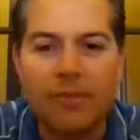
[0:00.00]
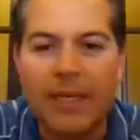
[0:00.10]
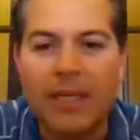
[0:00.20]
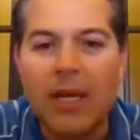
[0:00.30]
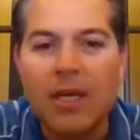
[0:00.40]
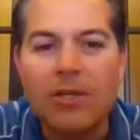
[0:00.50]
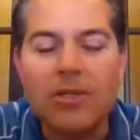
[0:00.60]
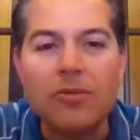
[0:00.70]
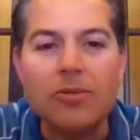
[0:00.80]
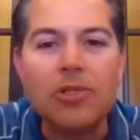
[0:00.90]
me
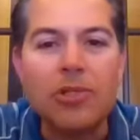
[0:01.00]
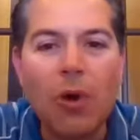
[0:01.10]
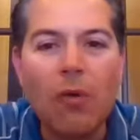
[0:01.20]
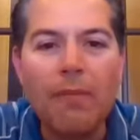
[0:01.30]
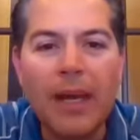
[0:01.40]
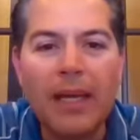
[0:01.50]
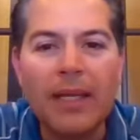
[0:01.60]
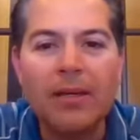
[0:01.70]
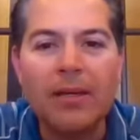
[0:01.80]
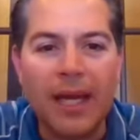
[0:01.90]
to so
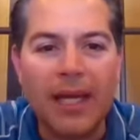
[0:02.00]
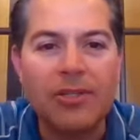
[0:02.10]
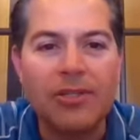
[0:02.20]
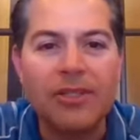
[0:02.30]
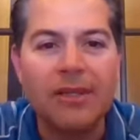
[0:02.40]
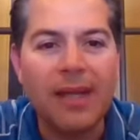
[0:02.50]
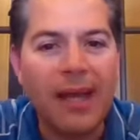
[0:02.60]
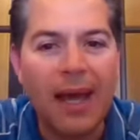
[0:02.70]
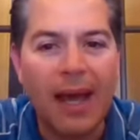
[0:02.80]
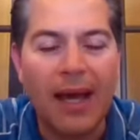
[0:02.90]
many connections that
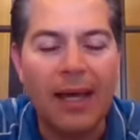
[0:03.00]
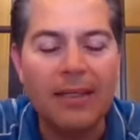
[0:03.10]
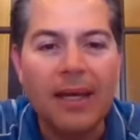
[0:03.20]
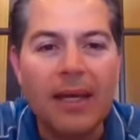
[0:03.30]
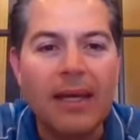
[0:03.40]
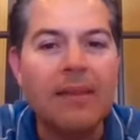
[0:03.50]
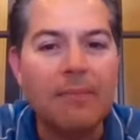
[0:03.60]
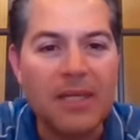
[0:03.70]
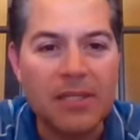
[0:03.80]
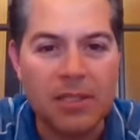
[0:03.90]
they had in the
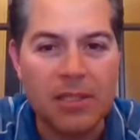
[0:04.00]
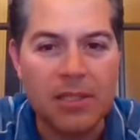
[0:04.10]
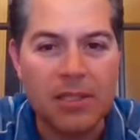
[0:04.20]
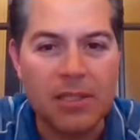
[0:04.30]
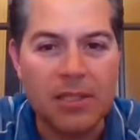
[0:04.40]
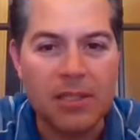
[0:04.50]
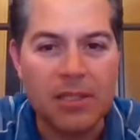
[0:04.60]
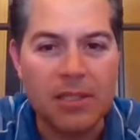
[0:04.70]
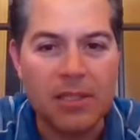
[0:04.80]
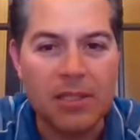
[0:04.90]
business world. I
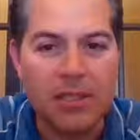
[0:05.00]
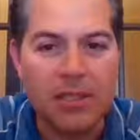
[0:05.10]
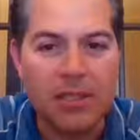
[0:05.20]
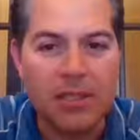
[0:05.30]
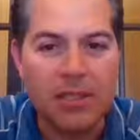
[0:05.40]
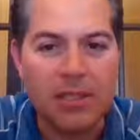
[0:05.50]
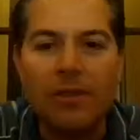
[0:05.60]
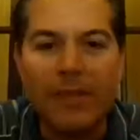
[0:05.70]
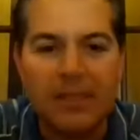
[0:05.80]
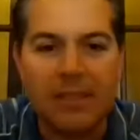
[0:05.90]
knew that I wanted to
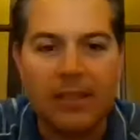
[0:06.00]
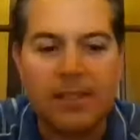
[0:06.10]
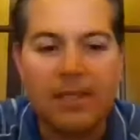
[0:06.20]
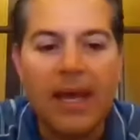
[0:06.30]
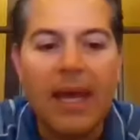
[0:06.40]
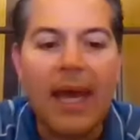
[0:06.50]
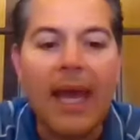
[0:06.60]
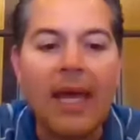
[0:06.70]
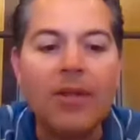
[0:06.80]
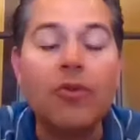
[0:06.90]
business.
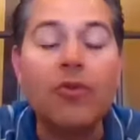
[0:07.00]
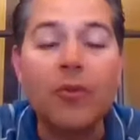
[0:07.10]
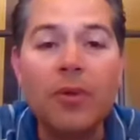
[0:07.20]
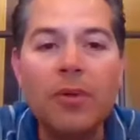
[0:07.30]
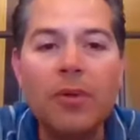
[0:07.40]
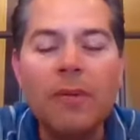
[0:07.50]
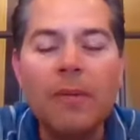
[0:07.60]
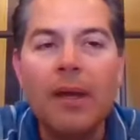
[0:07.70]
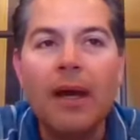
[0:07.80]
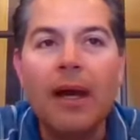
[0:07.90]
And through
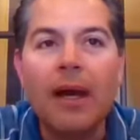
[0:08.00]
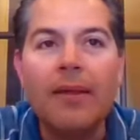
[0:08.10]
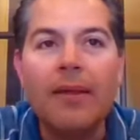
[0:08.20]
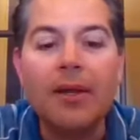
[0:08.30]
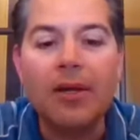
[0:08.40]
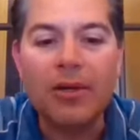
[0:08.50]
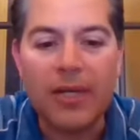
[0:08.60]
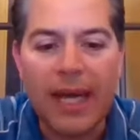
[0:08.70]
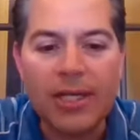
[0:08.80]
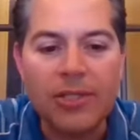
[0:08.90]
their
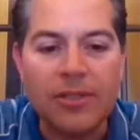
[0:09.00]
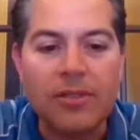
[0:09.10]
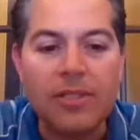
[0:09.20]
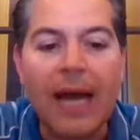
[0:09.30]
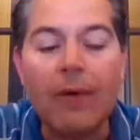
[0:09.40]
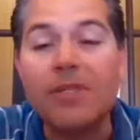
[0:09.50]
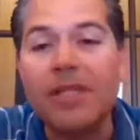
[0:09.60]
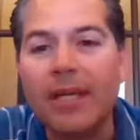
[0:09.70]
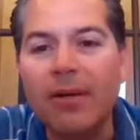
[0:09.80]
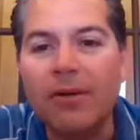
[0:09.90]
connections, I
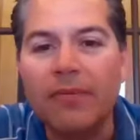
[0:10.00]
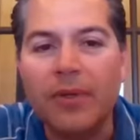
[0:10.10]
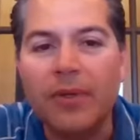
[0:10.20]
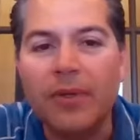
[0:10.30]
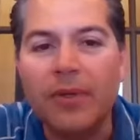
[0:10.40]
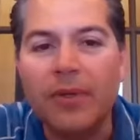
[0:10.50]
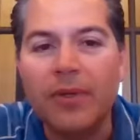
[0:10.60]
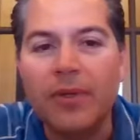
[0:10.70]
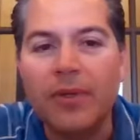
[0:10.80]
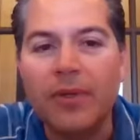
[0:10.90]
was interviewed
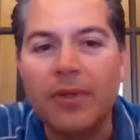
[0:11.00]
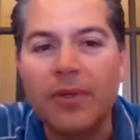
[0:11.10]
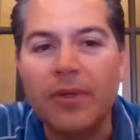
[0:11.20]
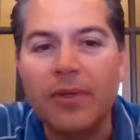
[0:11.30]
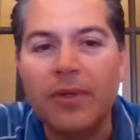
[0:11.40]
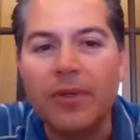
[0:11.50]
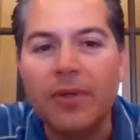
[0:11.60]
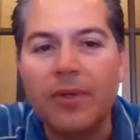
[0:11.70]
by eventually the